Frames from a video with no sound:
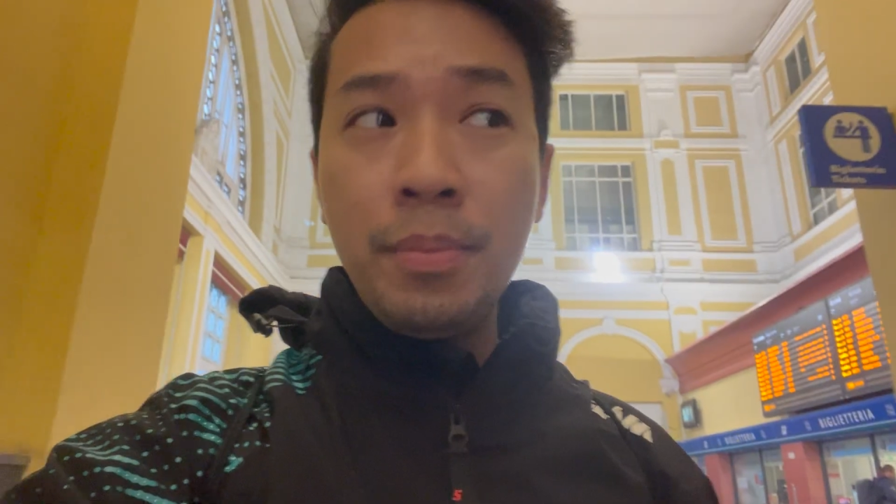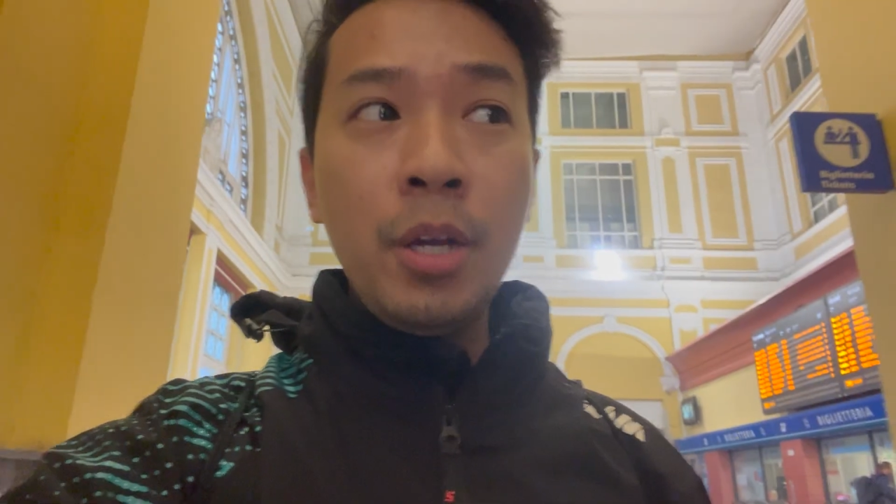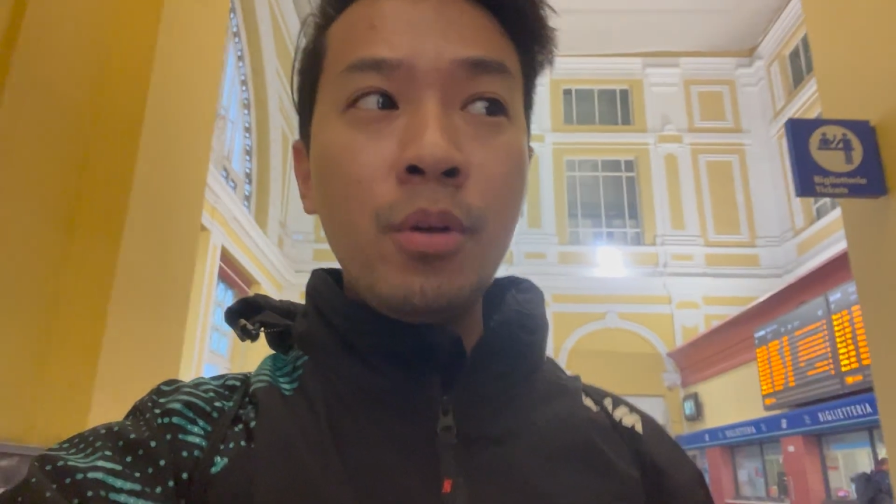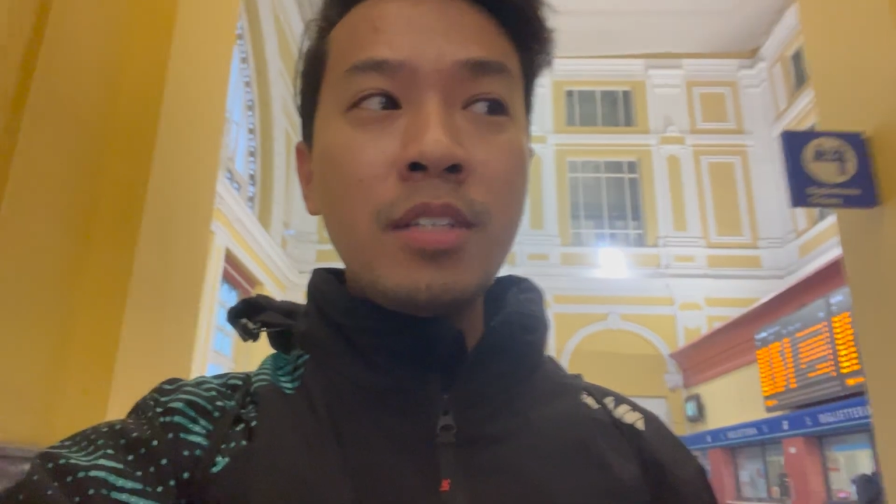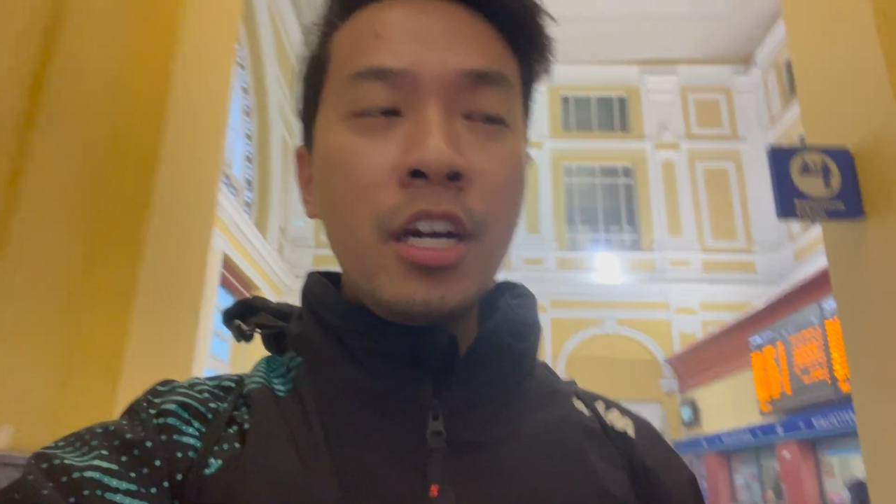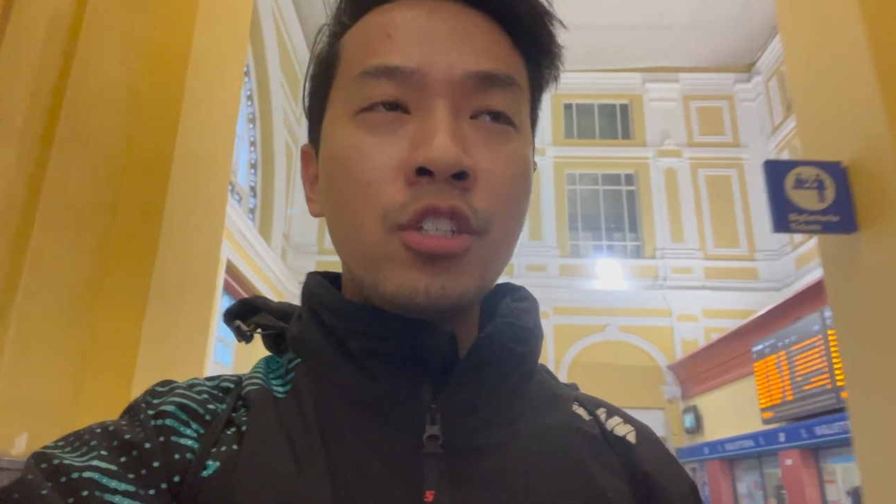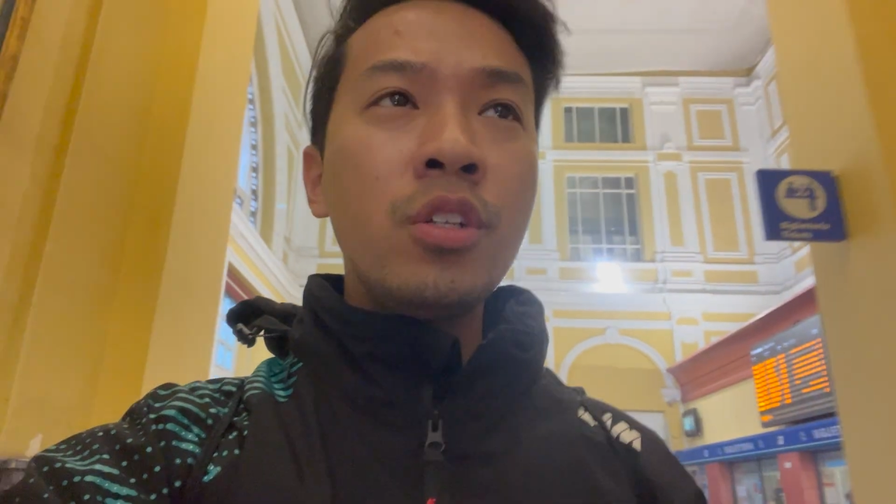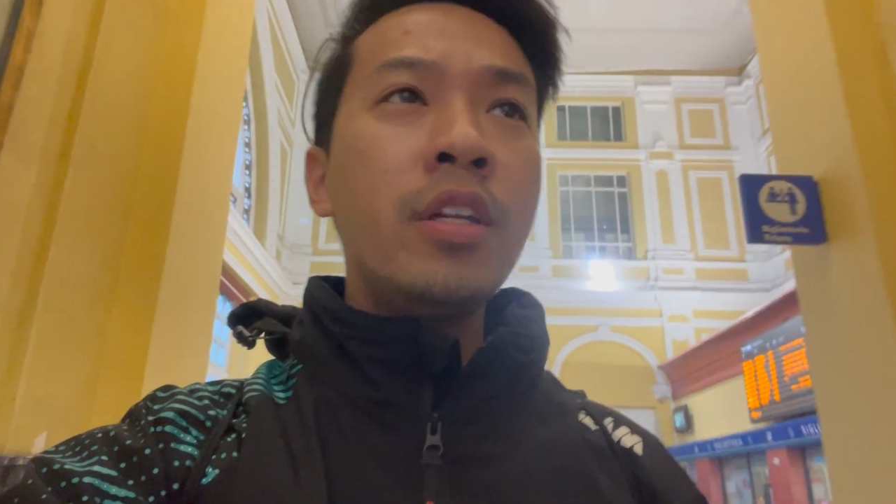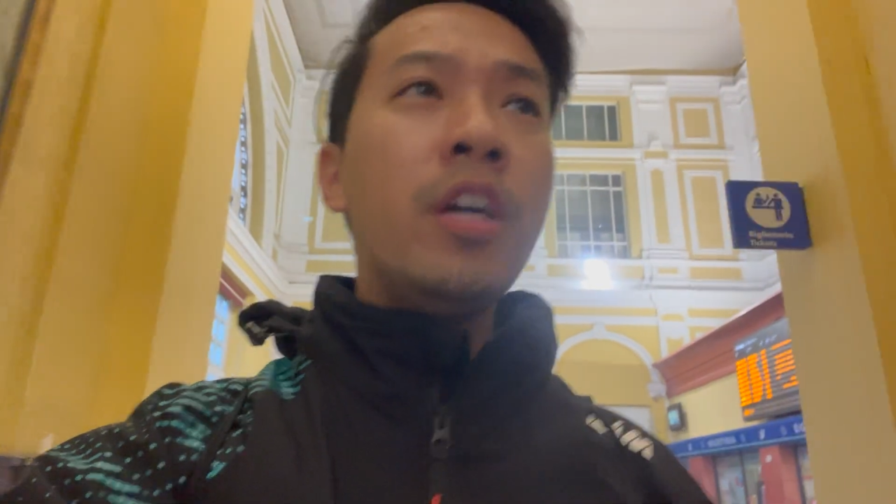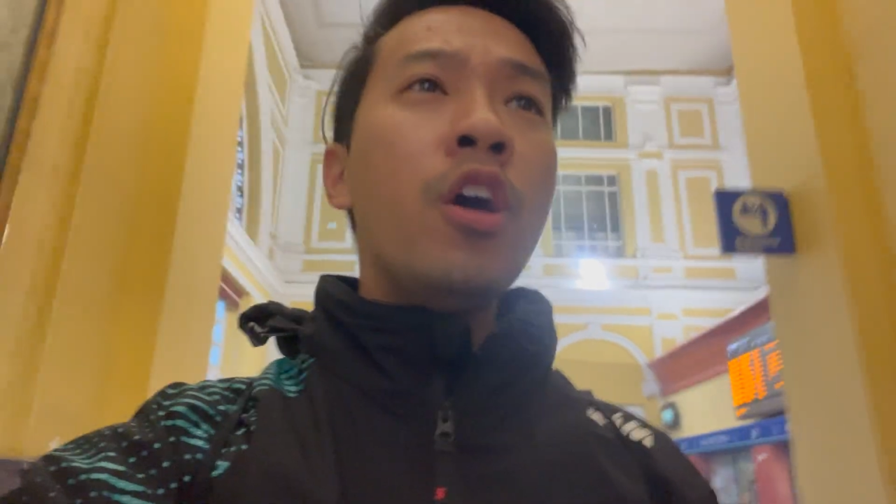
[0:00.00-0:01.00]
It was
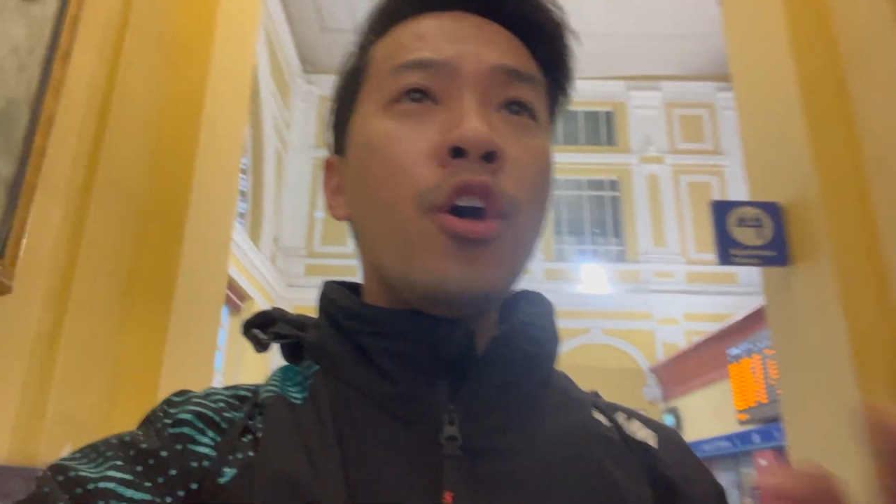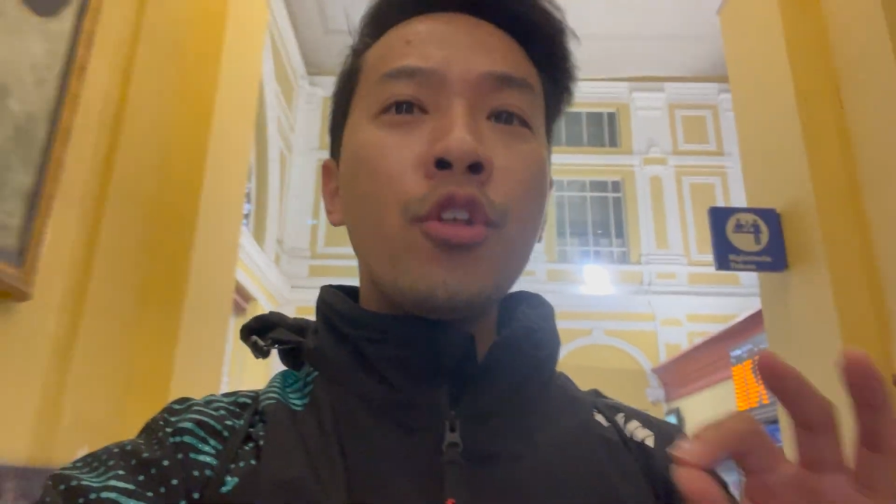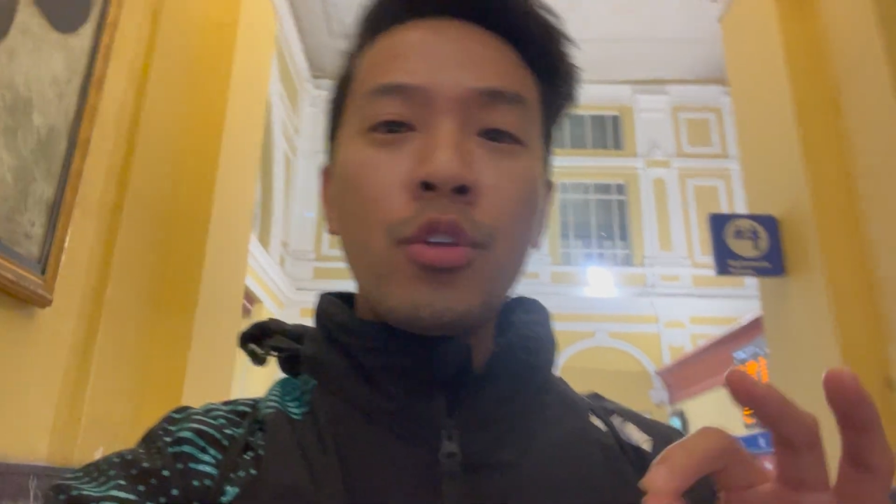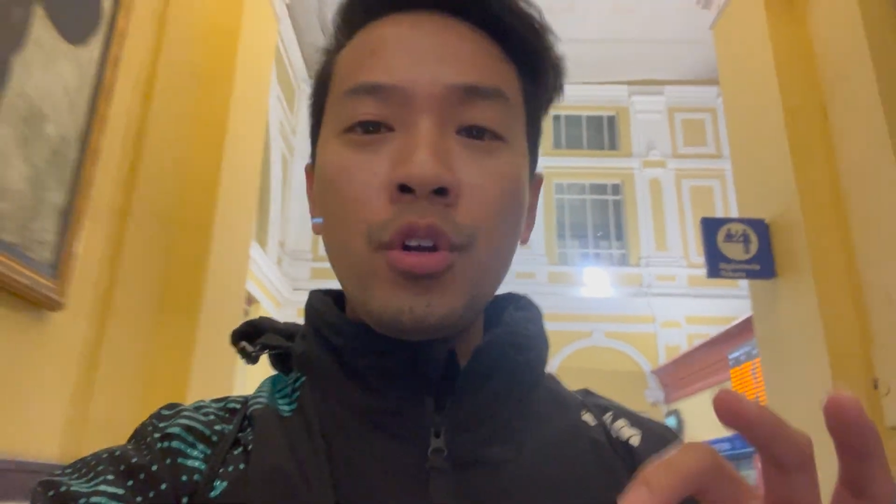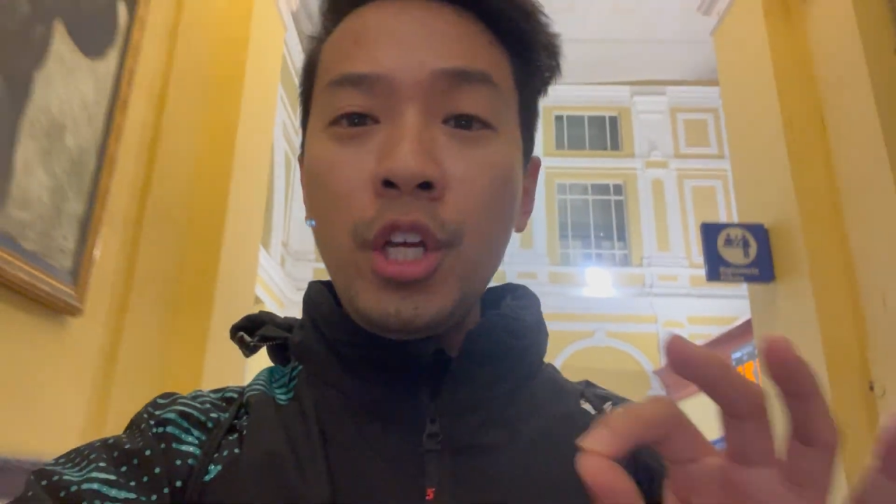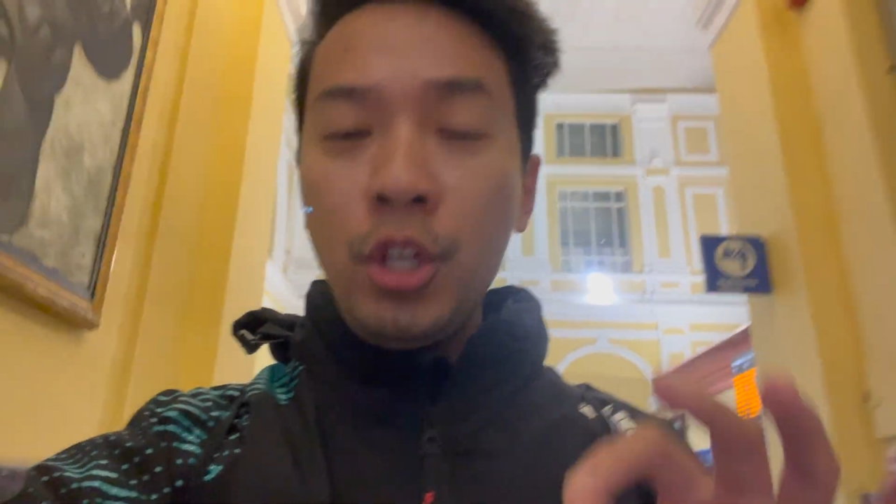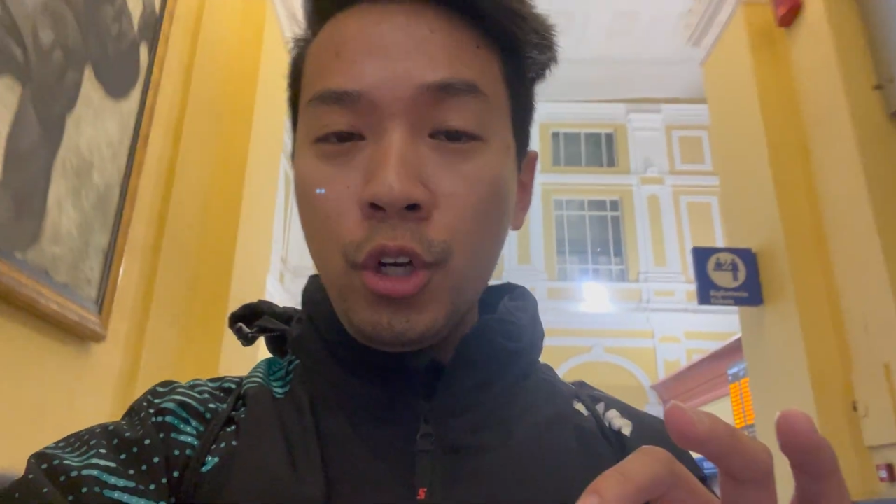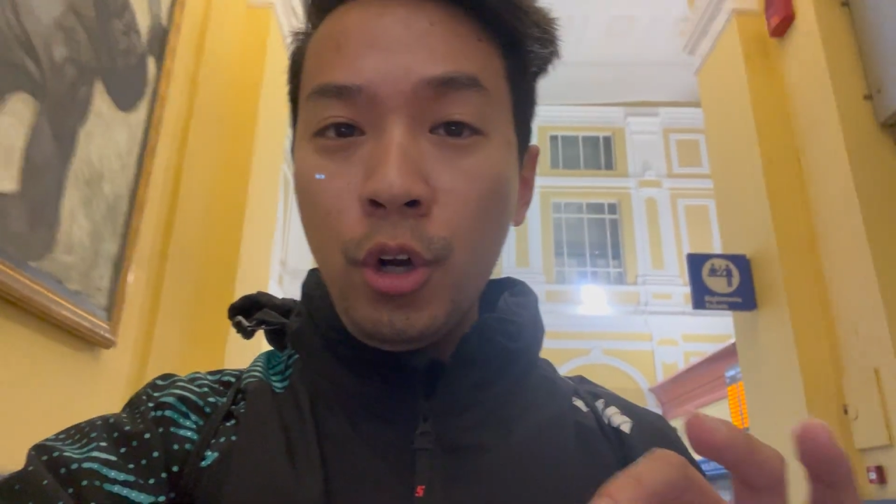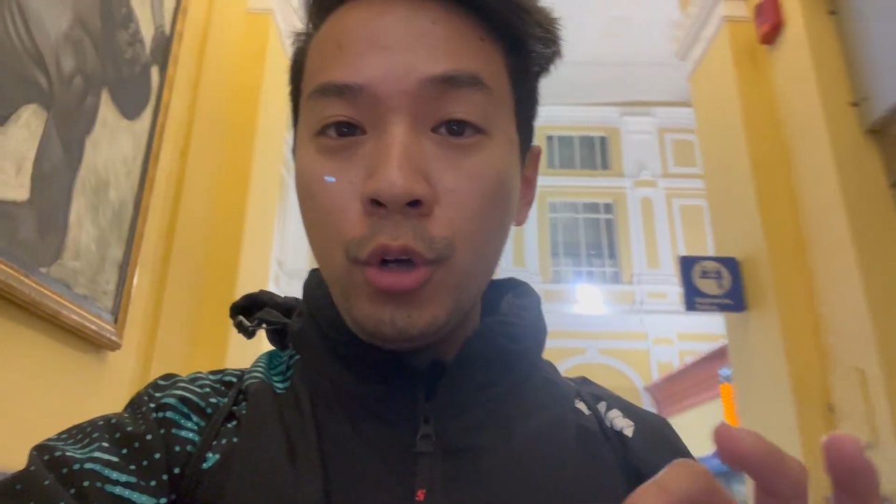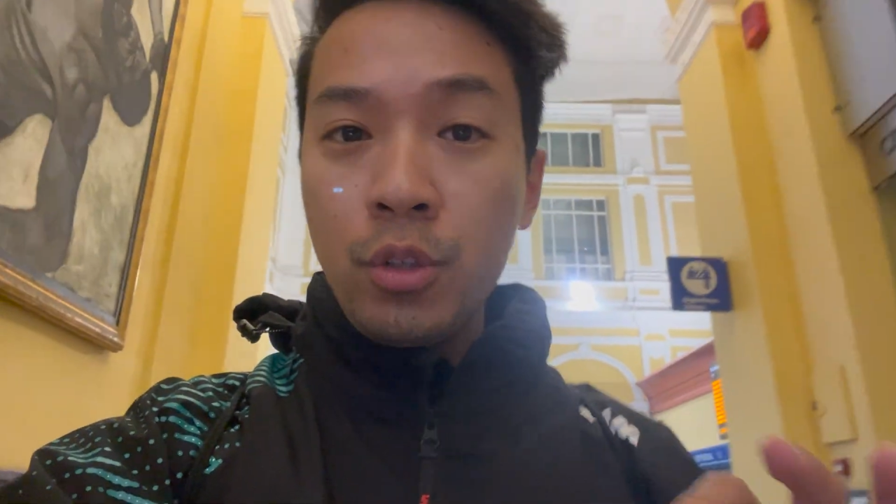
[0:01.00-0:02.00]
actually 30
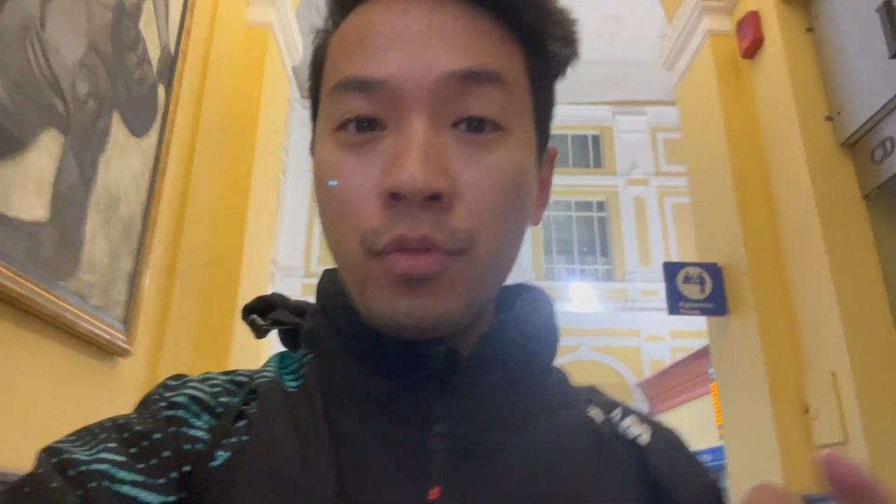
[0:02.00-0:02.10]
euros